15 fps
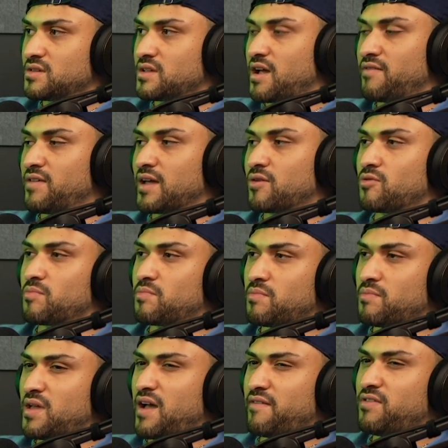I feel like
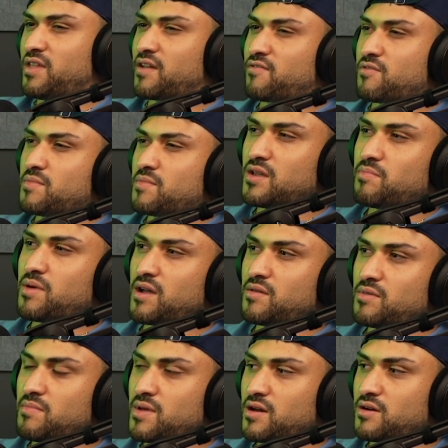I feel like for it'd probably
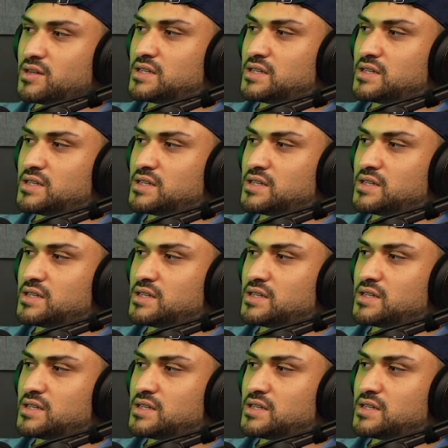be better.